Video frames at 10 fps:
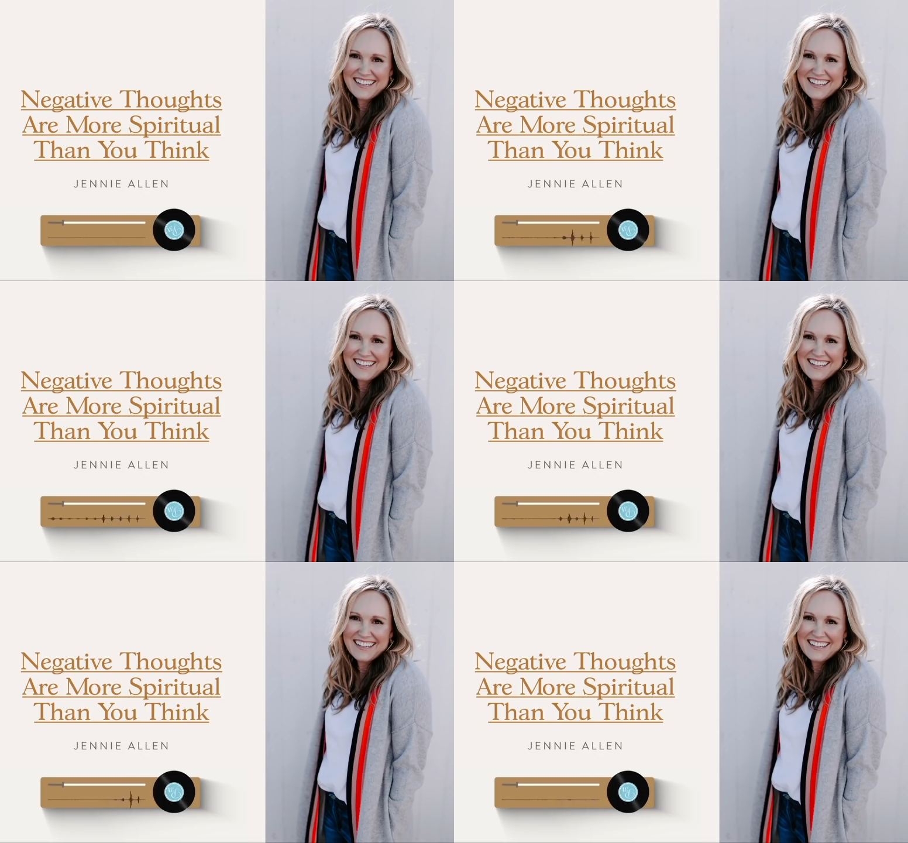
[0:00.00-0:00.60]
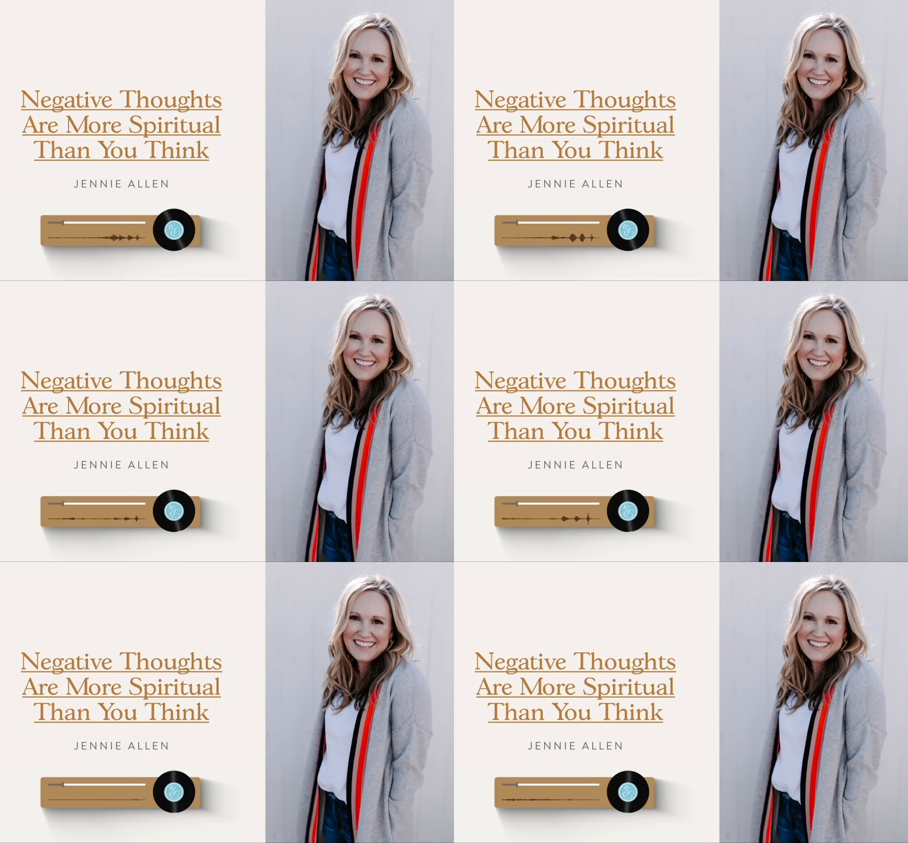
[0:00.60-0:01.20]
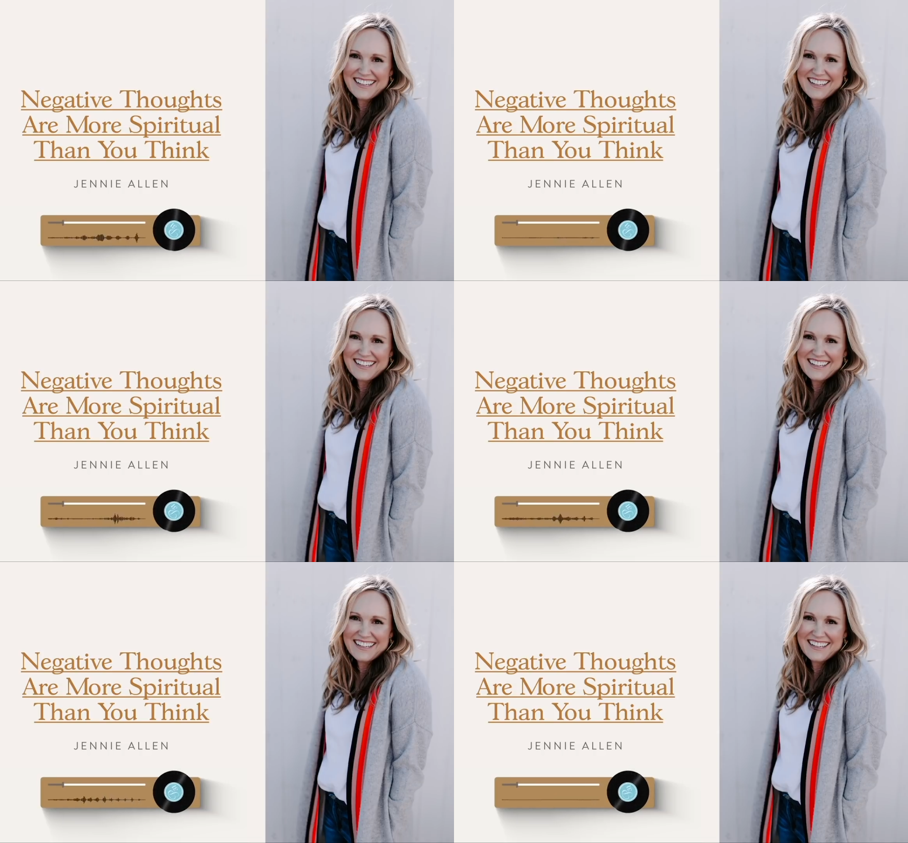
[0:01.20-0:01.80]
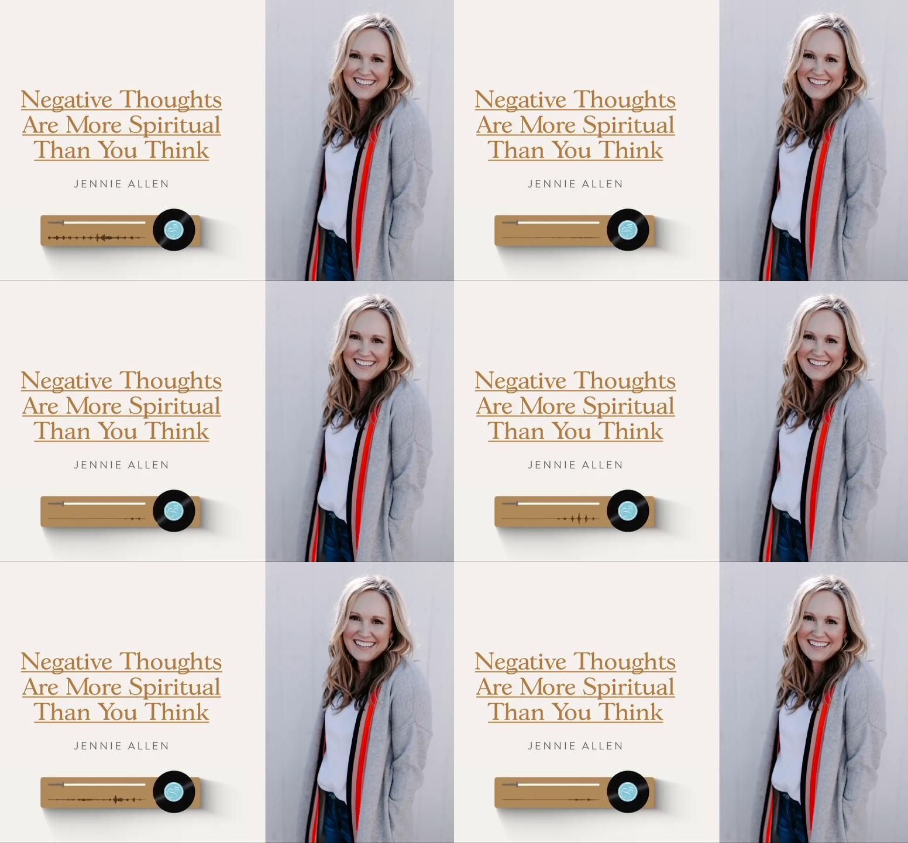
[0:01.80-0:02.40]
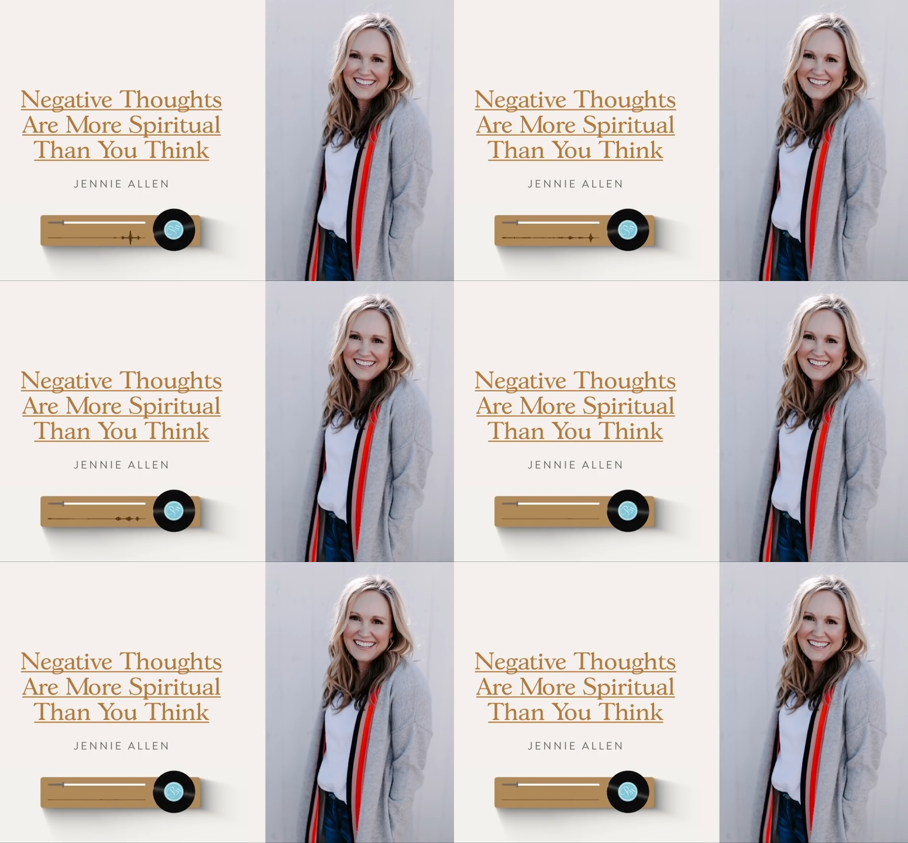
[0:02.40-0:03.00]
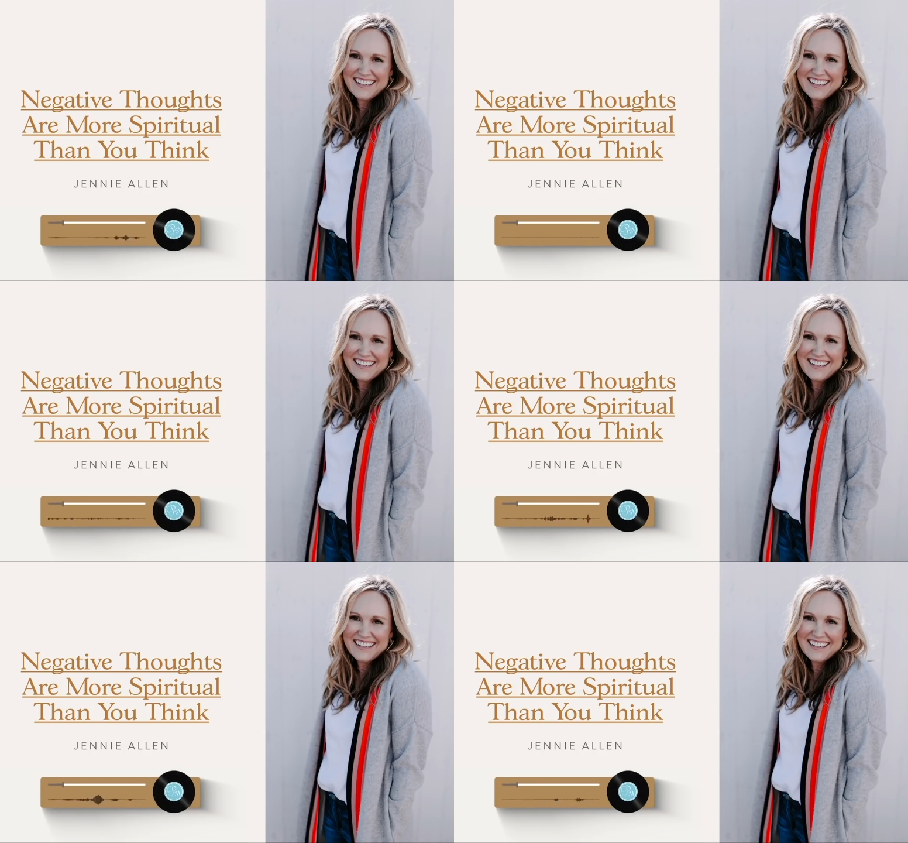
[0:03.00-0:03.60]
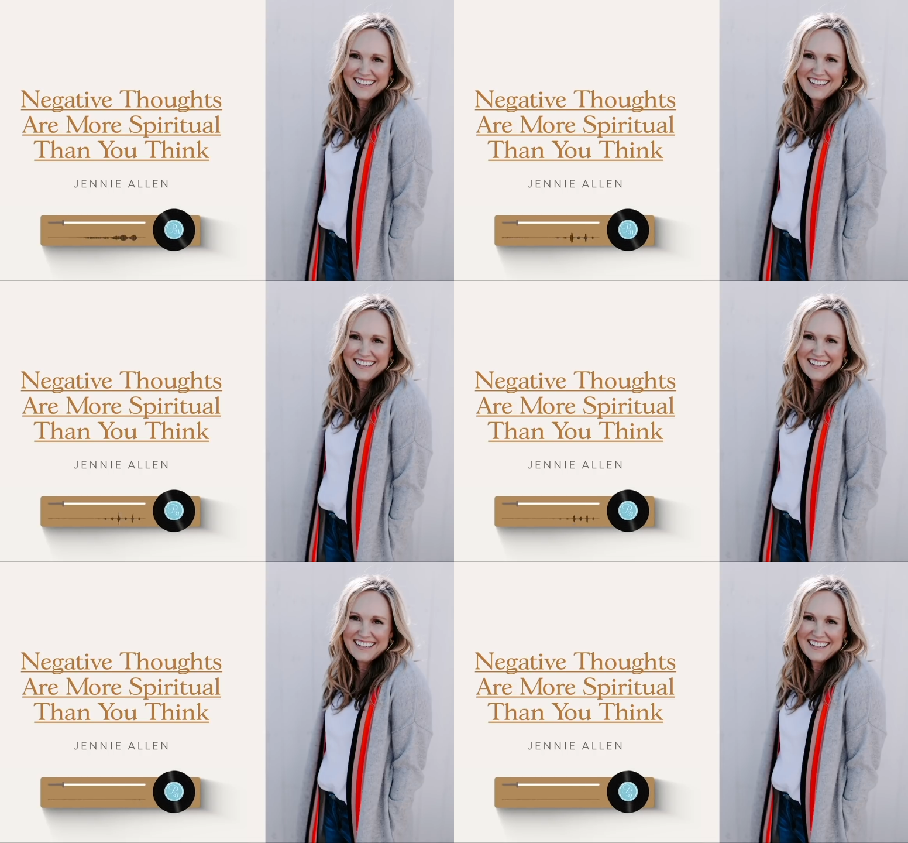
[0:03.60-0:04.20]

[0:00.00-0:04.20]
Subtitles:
(no lip movement)